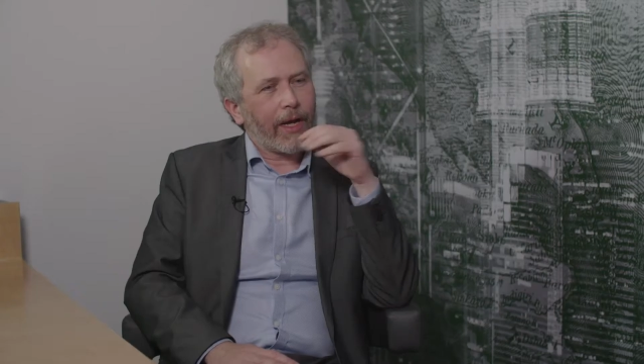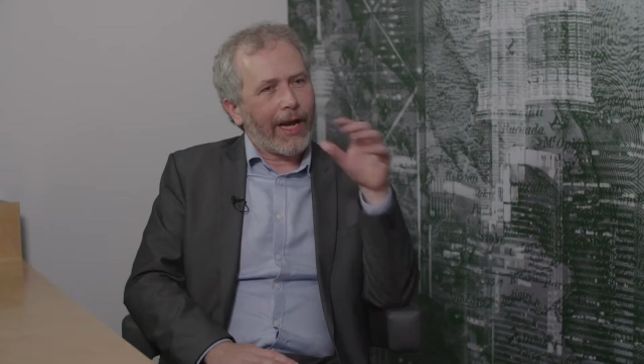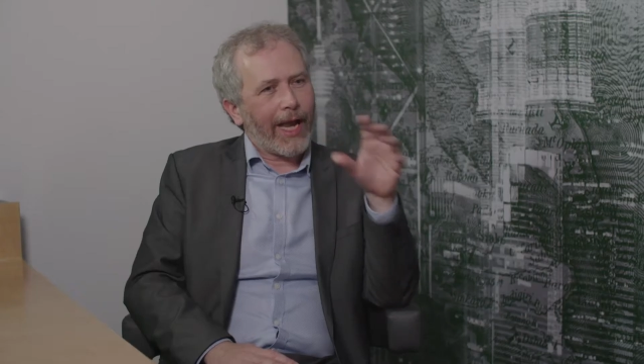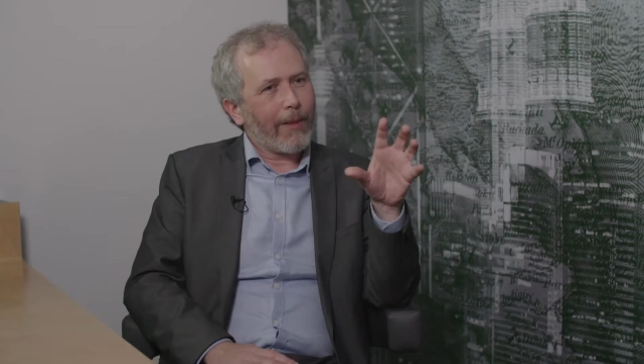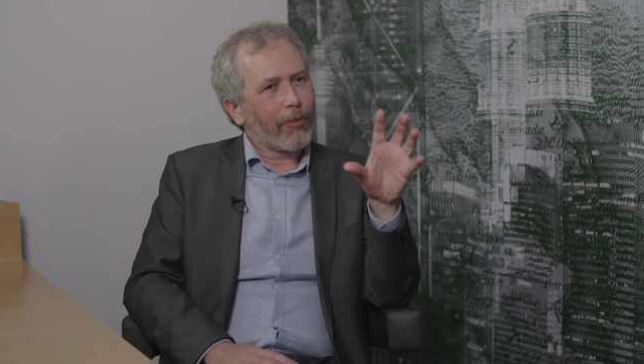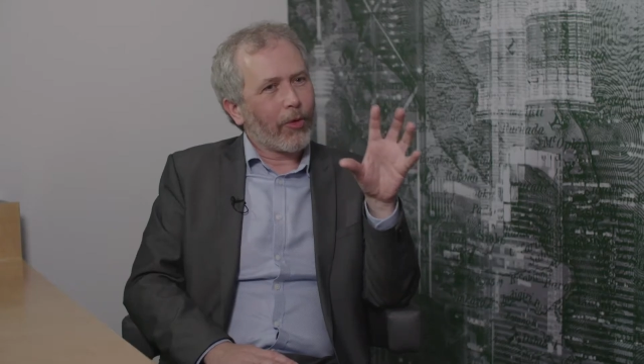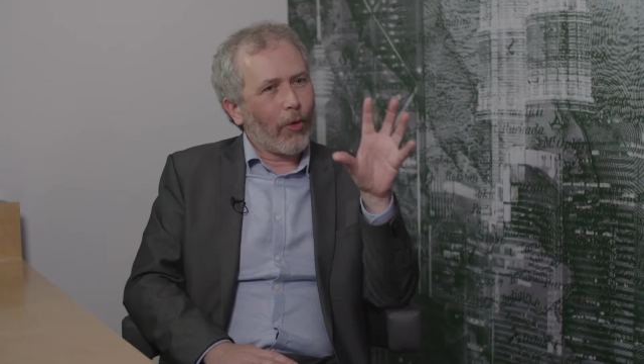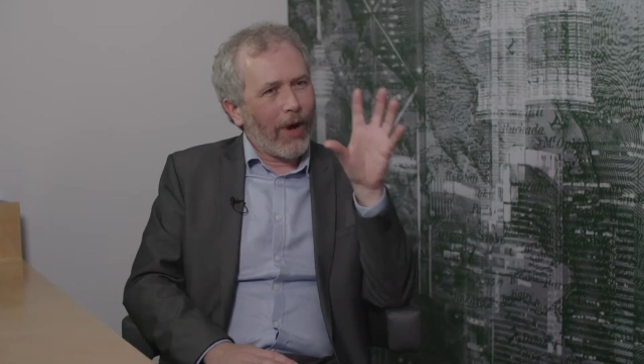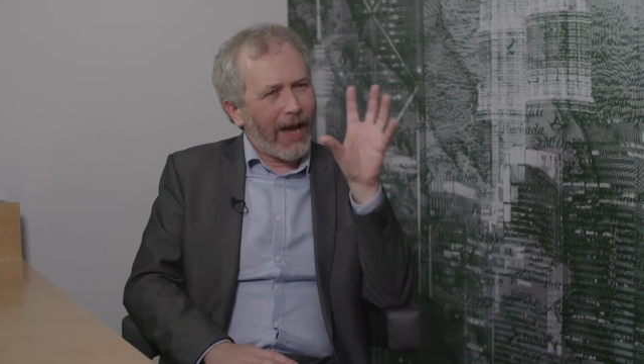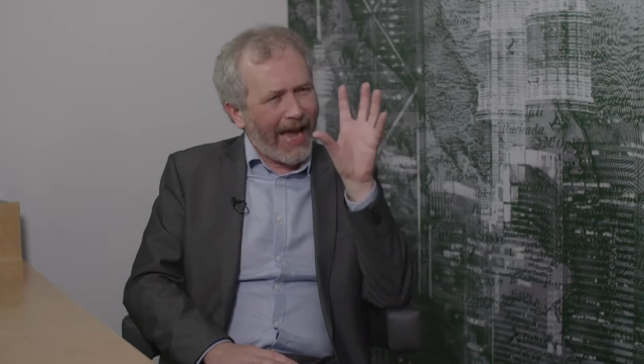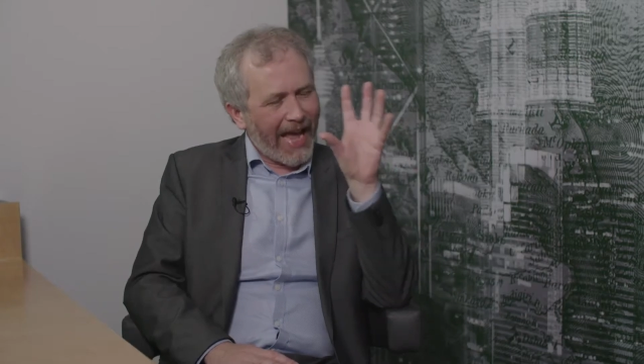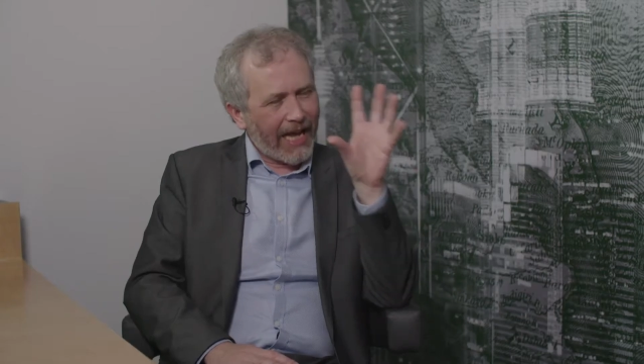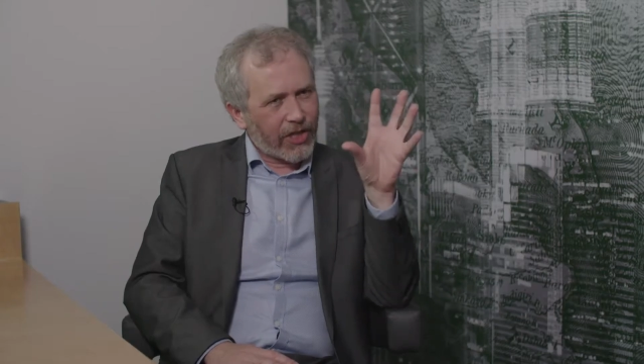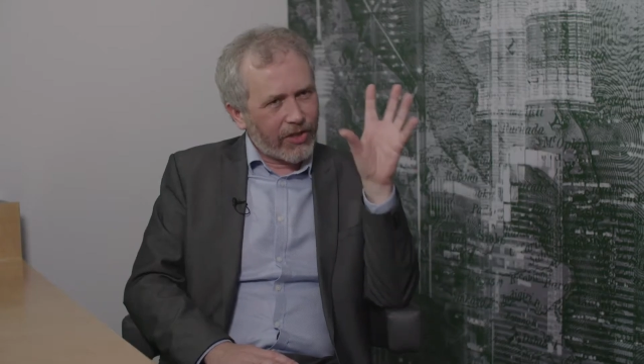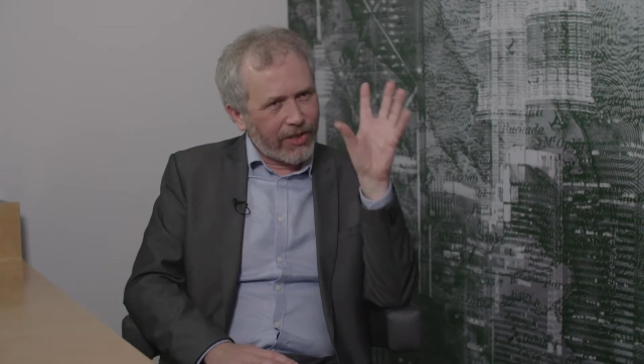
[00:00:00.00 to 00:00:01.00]
Collabo
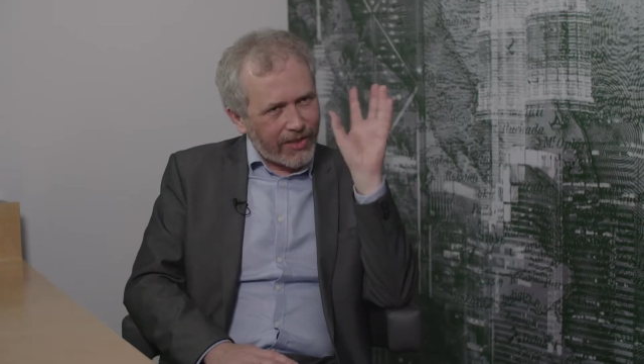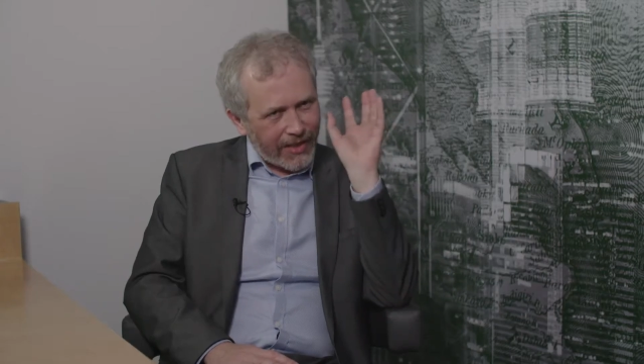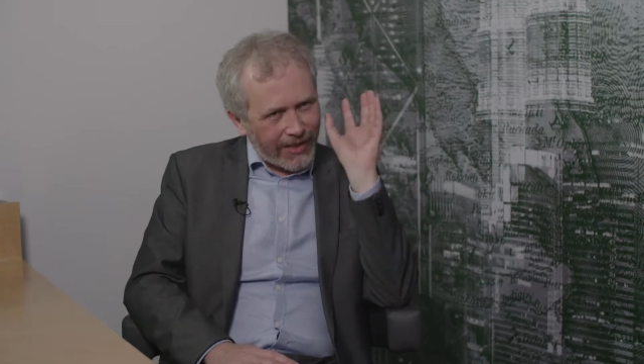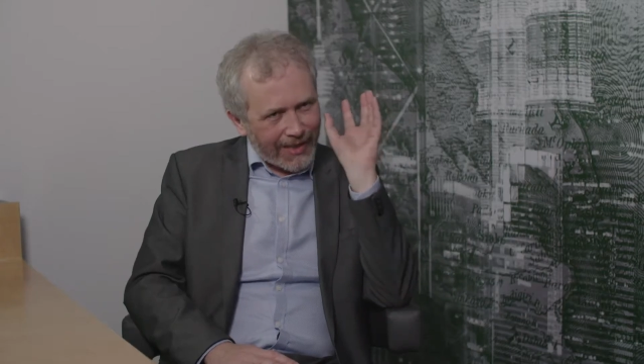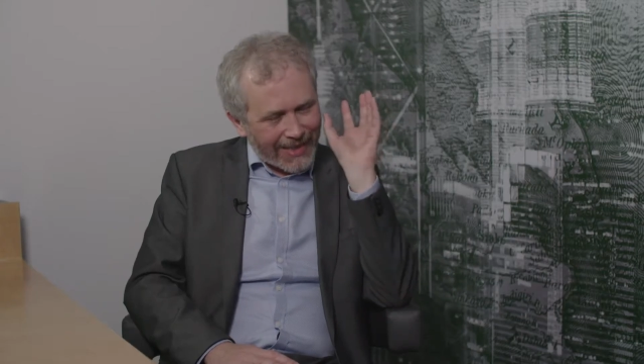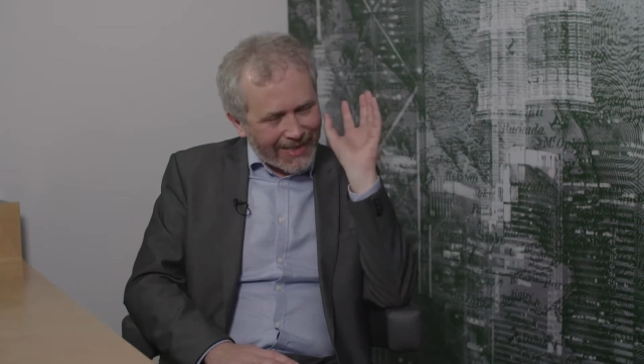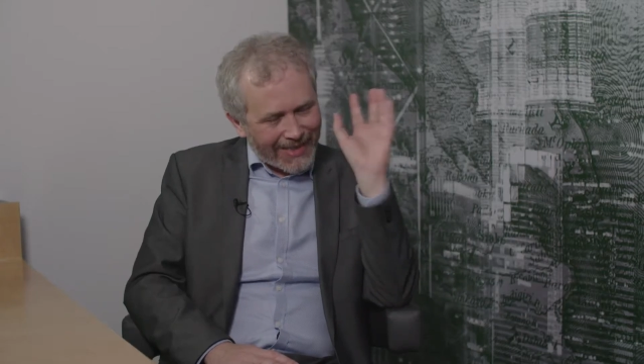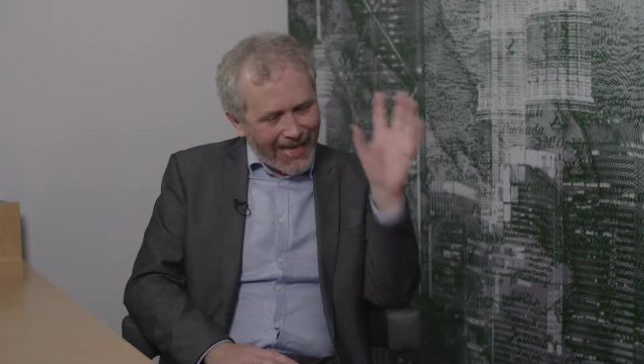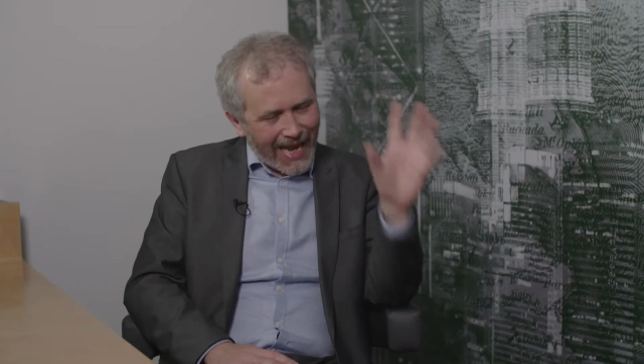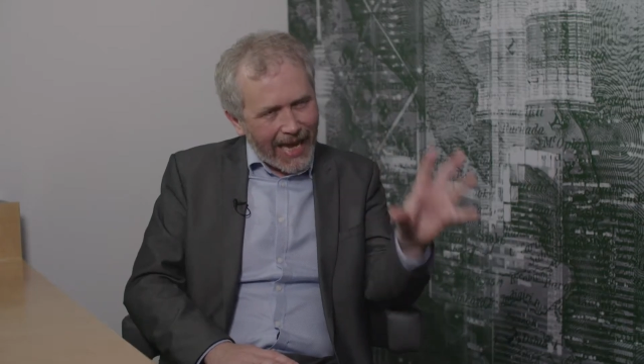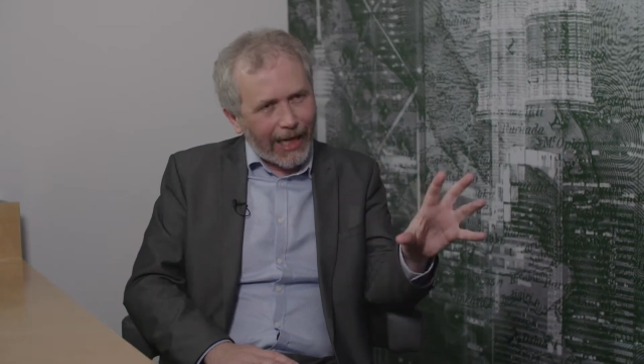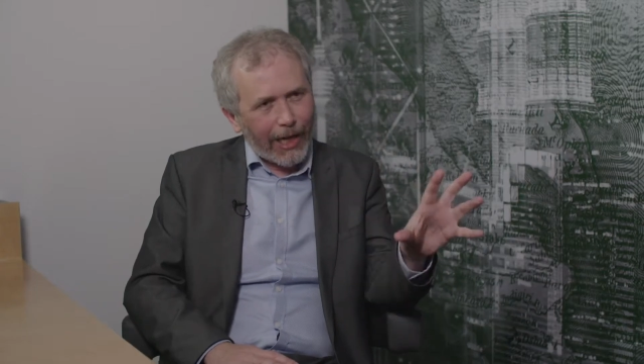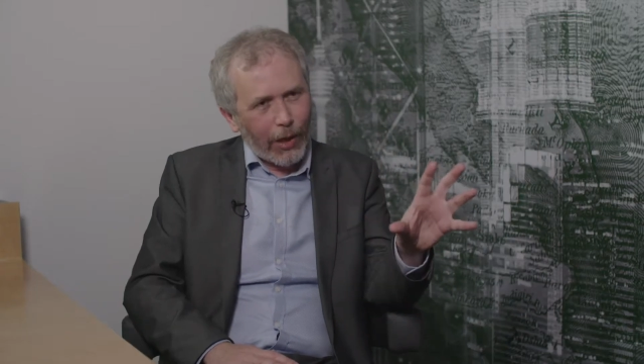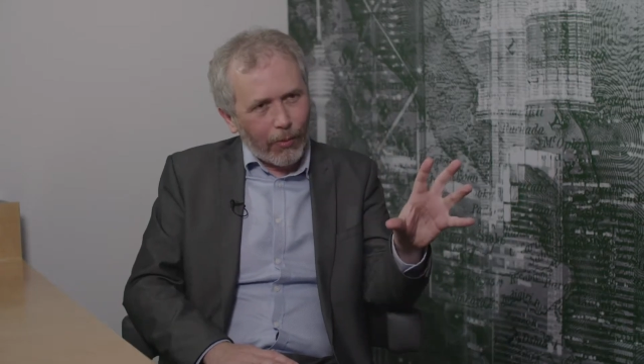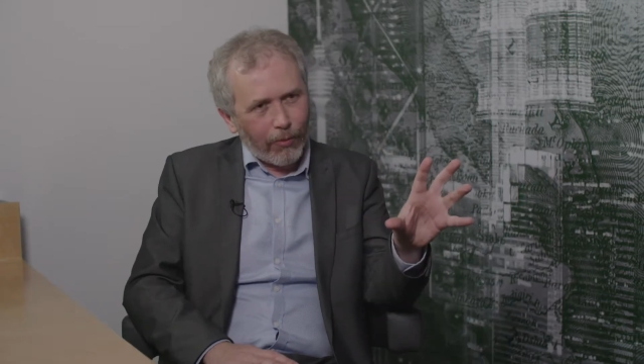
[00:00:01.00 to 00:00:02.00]
actually did
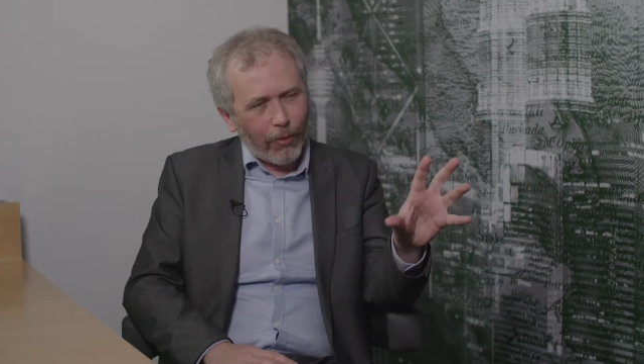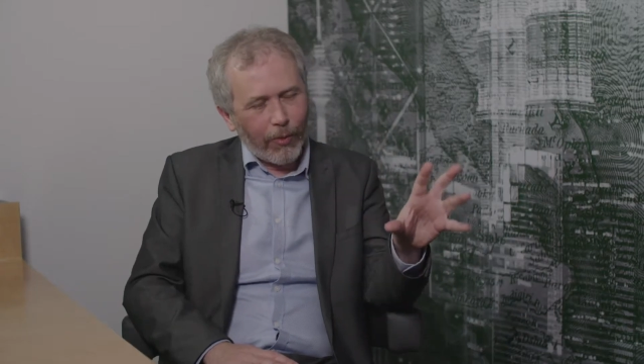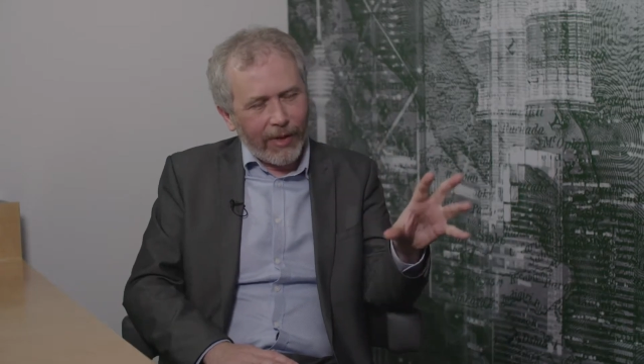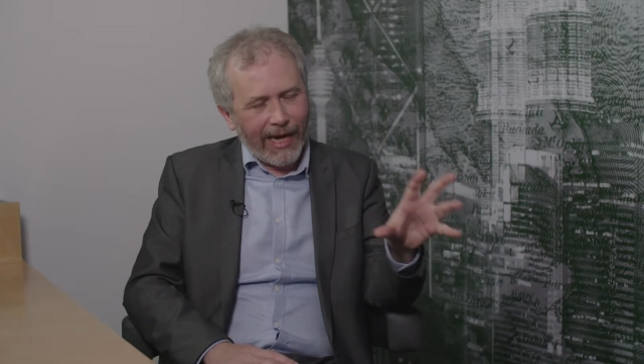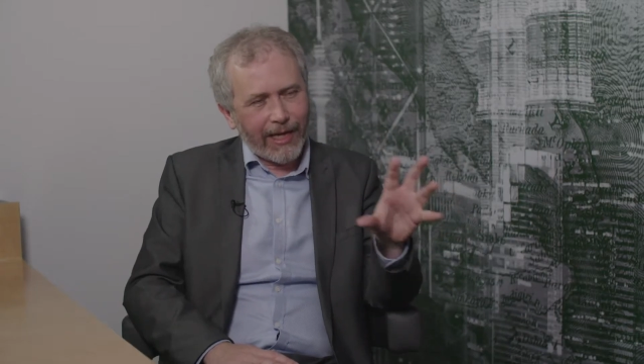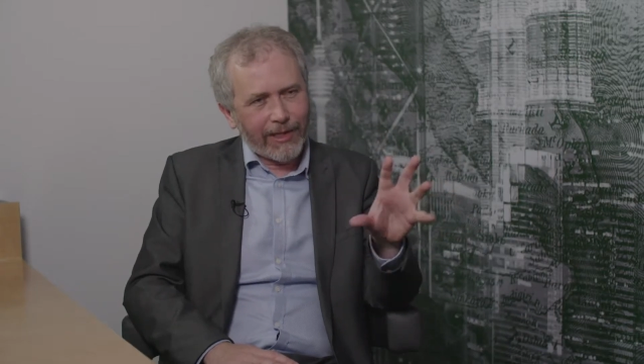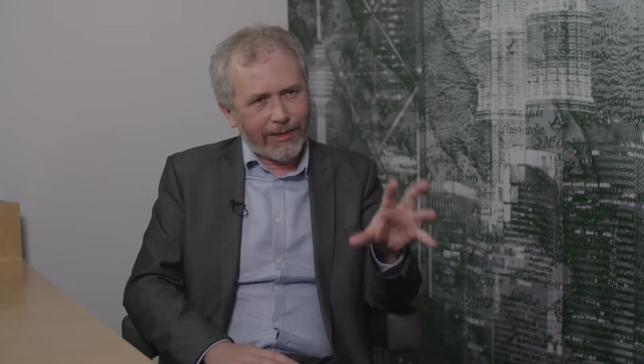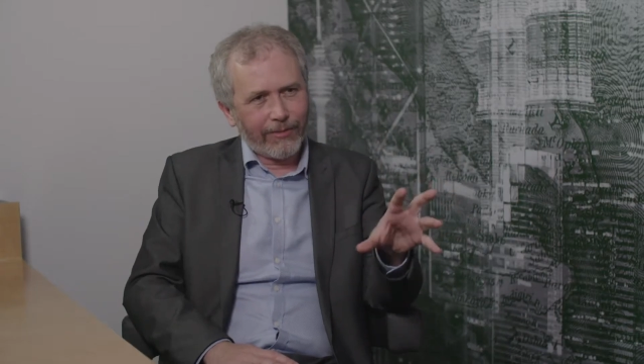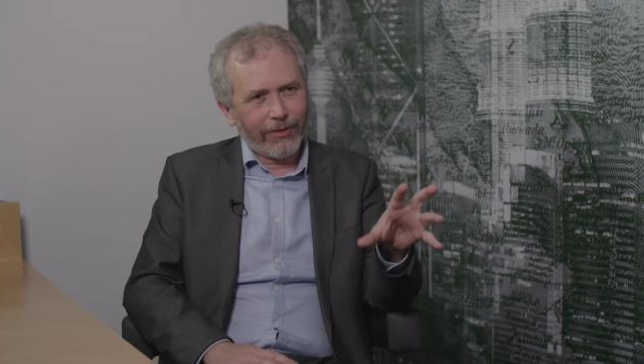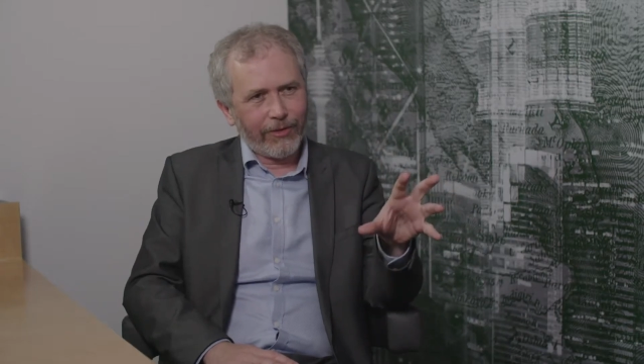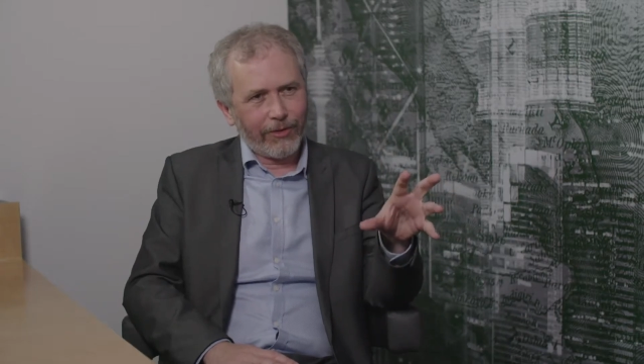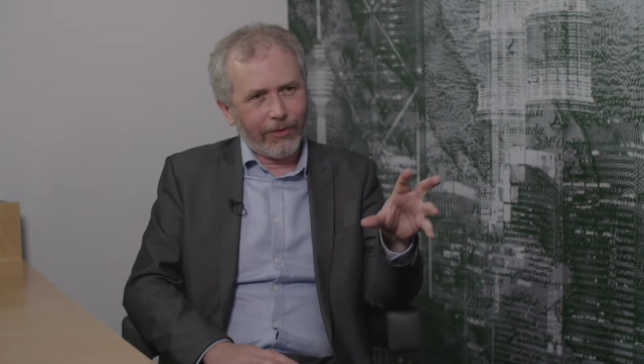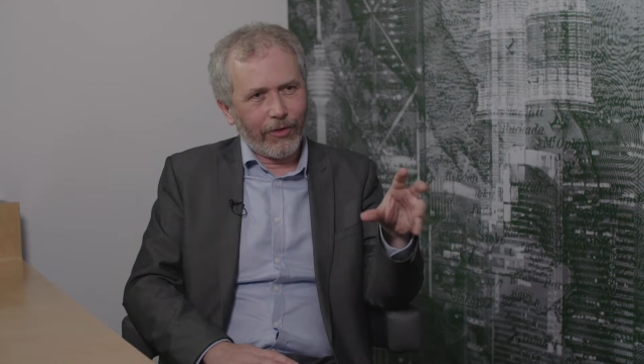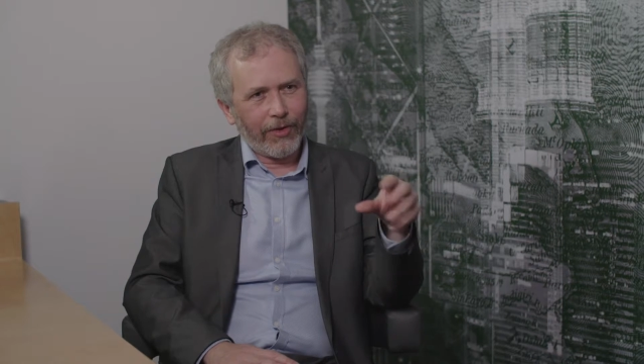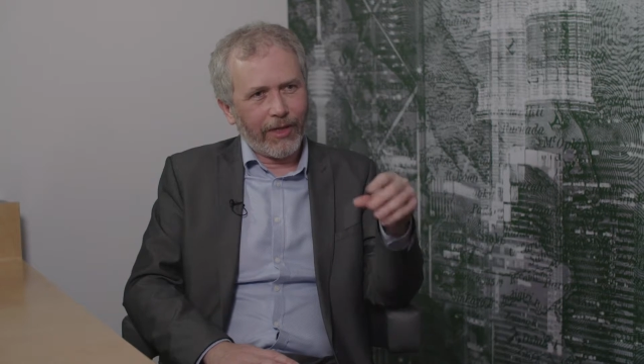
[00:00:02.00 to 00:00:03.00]
exactly what we asked them to do.